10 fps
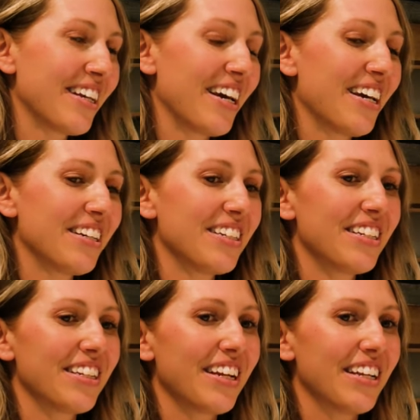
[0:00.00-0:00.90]
And
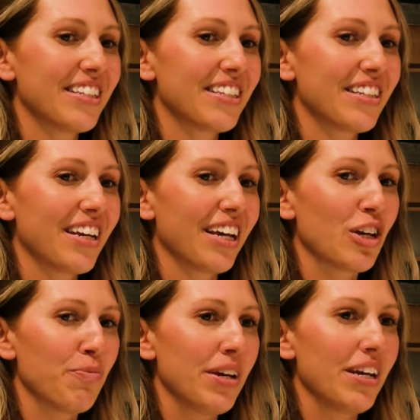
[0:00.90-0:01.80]
it's it
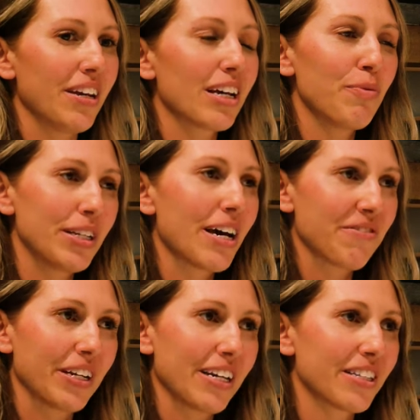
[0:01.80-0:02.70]
can be it can be tough
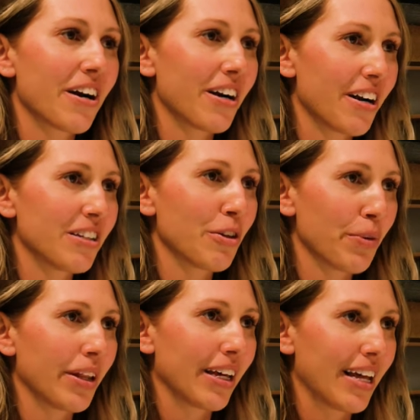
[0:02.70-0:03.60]
to get started on
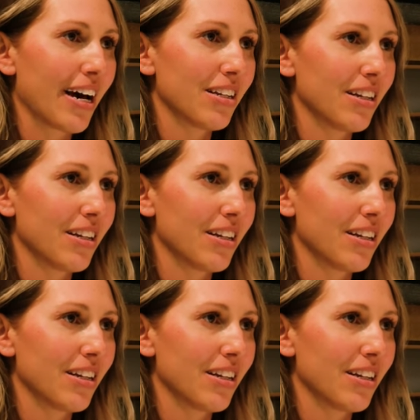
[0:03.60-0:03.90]
something like that,